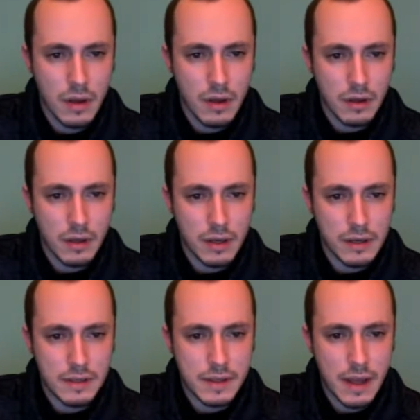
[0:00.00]
king
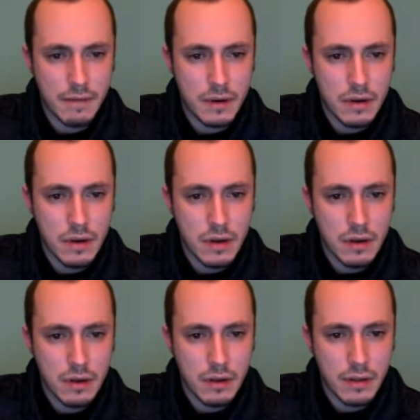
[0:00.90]
d7,
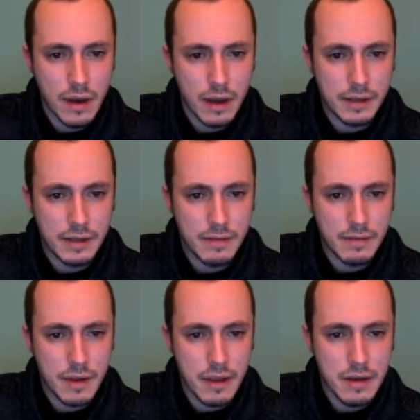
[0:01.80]
knight
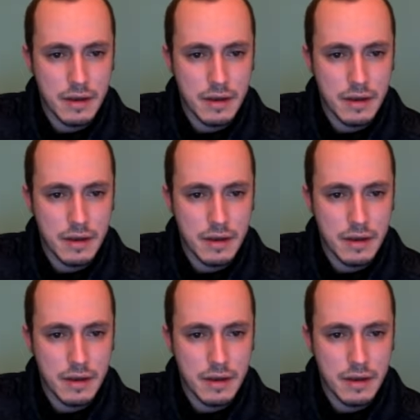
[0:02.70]
e3.